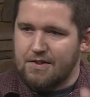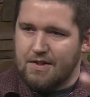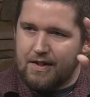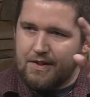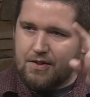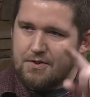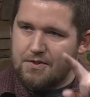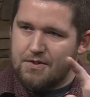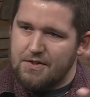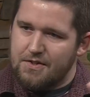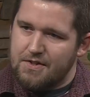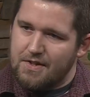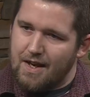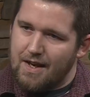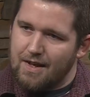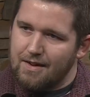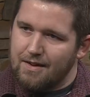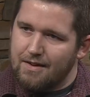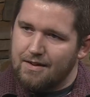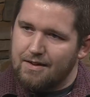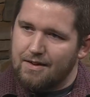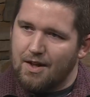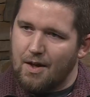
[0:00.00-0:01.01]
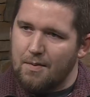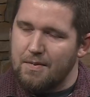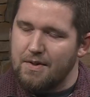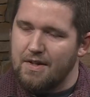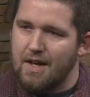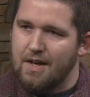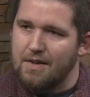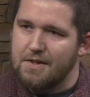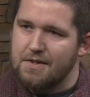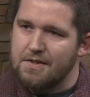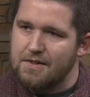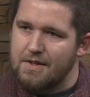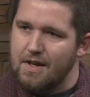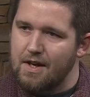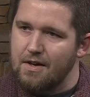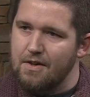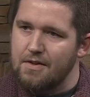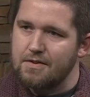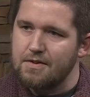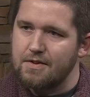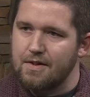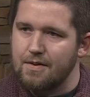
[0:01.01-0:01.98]
like there's a snake coming down the
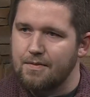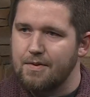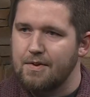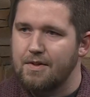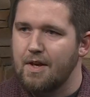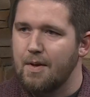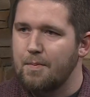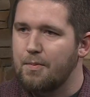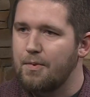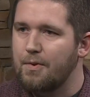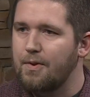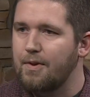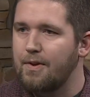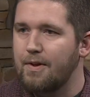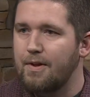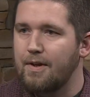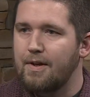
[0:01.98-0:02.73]
stairs of the temple.